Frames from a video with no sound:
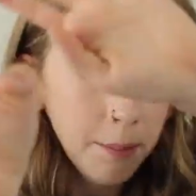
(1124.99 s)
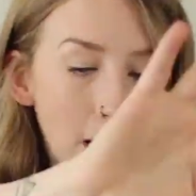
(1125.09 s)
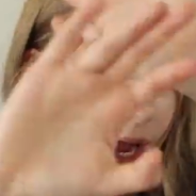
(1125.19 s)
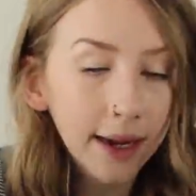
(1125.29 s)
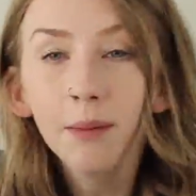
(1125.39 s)

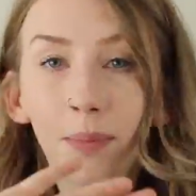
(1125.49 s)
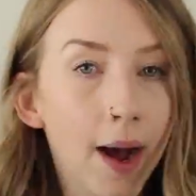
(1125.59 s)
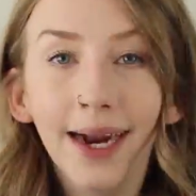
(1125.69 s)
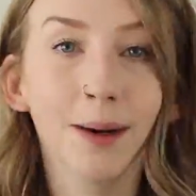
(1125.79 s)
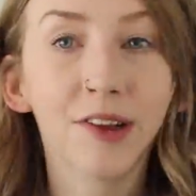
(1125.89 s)

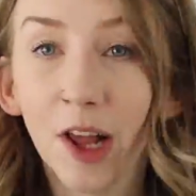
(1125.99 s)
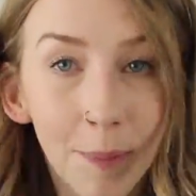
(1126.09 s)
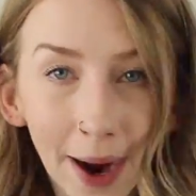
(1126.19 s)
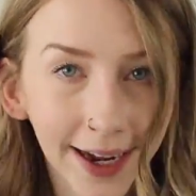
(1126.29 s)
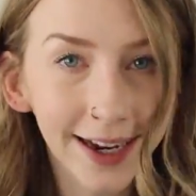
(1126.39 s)
I'm so
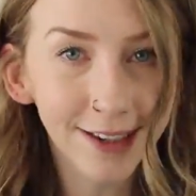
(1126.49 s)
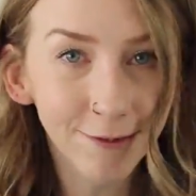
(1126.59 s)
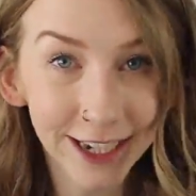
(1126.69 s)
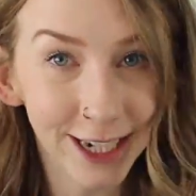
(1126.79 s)
bad at ending